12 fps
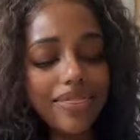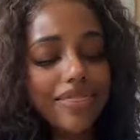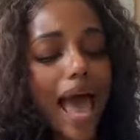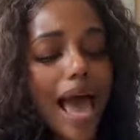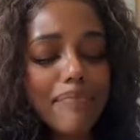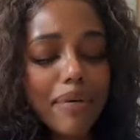
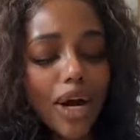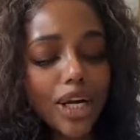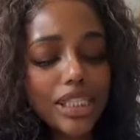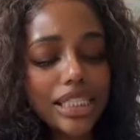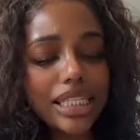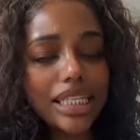that
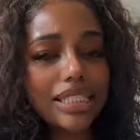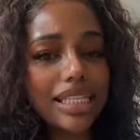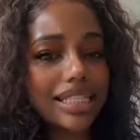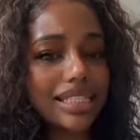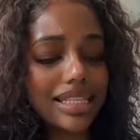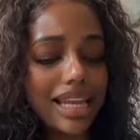person
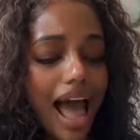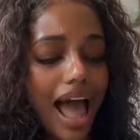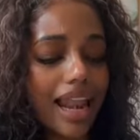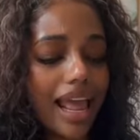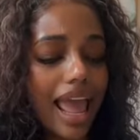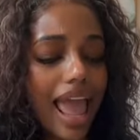does
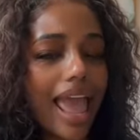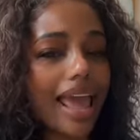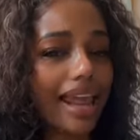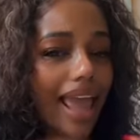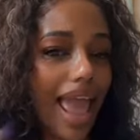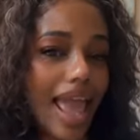not
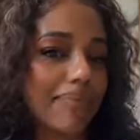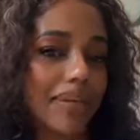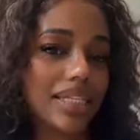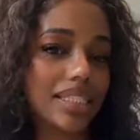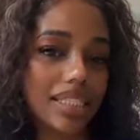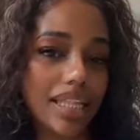add
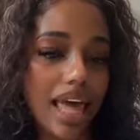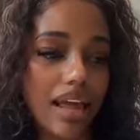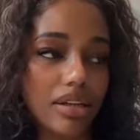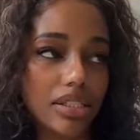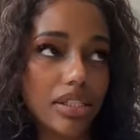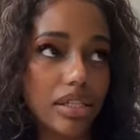happiness to
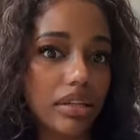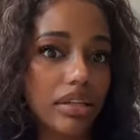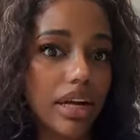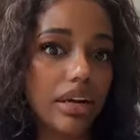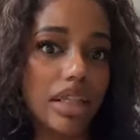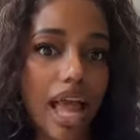
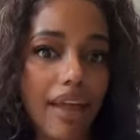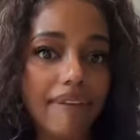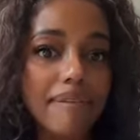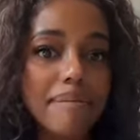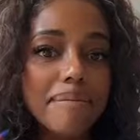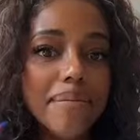their
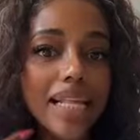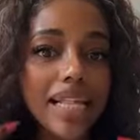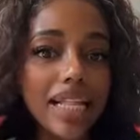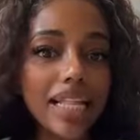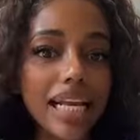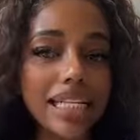life.
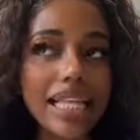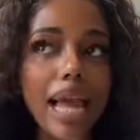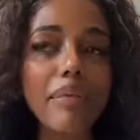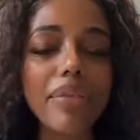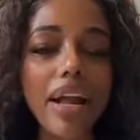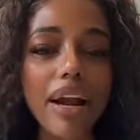It's
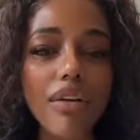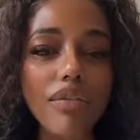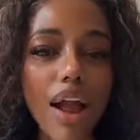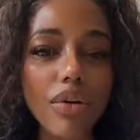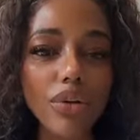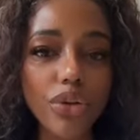like when they're
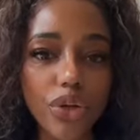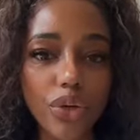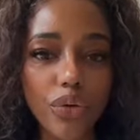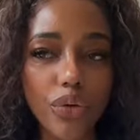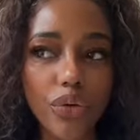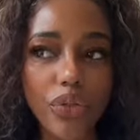around
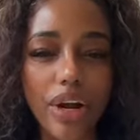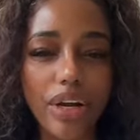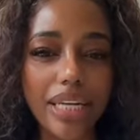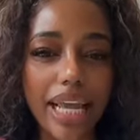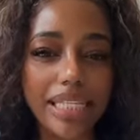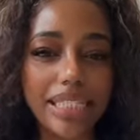you,
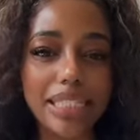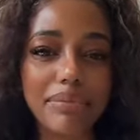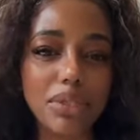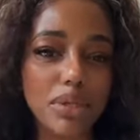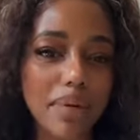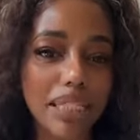their days
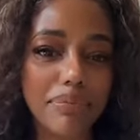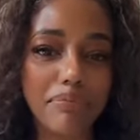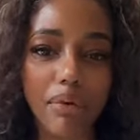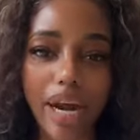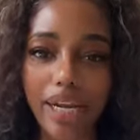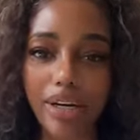seem so much
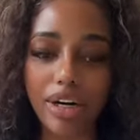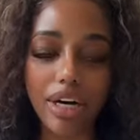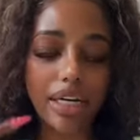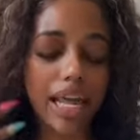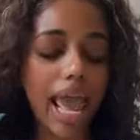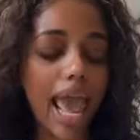brighter
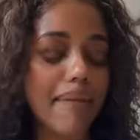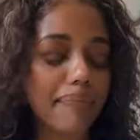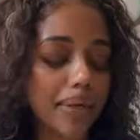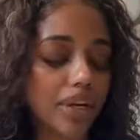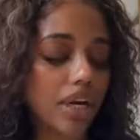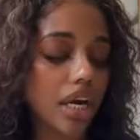and
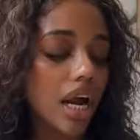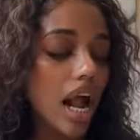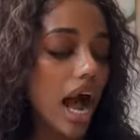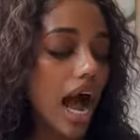happier.